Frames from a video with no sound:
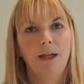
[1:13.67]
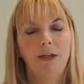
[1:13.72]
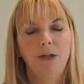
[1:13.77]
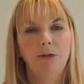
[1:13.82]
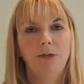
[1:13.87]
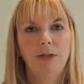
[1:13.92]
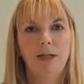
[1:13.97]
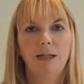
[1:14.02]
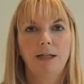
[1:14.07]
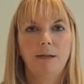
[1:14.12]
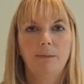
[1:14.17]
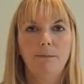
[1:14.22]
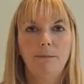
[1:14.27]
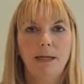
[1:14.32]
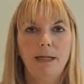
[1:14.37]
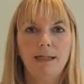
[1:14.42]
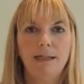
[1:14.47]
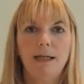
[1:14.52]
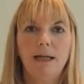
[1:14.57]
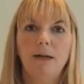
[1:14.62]
You take the
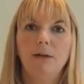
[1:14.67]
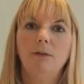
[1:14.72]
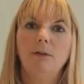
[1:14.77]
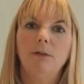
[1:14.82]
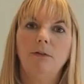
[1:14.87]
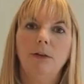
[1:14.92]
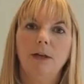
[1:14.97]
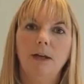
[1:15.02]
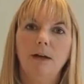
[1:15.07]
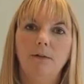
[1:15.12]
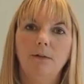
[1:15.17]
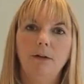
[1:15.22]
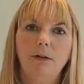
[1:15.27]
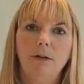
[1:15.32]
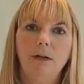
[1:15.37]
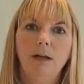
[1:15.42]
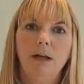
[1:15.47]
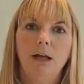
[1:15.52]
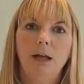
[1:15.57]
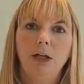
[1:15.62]
meat out of the oven,
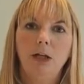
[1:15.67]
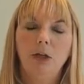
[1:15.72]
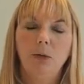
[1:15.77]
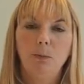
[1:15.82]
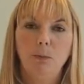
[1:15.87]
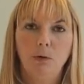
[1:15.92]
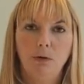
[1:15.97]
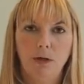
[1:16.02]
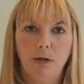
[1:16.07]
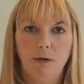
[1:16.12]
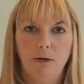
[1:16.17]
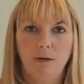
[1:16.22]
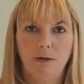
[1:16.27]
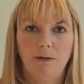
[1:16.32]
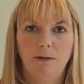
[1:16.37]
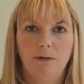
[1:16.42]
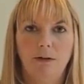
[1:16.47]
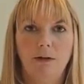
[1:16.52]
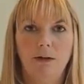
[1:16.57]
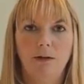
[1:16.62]
you put it on the
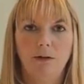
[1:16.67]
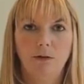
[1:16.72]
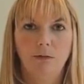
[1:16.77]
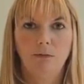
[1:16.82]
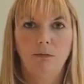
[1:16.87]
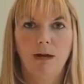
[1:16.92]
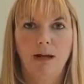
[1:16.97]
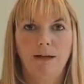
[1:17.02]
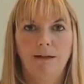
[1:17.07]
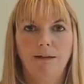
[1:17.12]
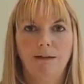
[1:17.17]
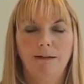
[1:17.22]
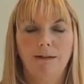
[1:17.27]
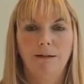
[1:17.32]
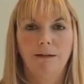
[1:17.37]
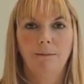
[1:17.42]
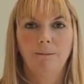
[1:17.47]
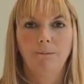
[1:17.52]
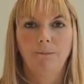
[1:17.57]
side to rest.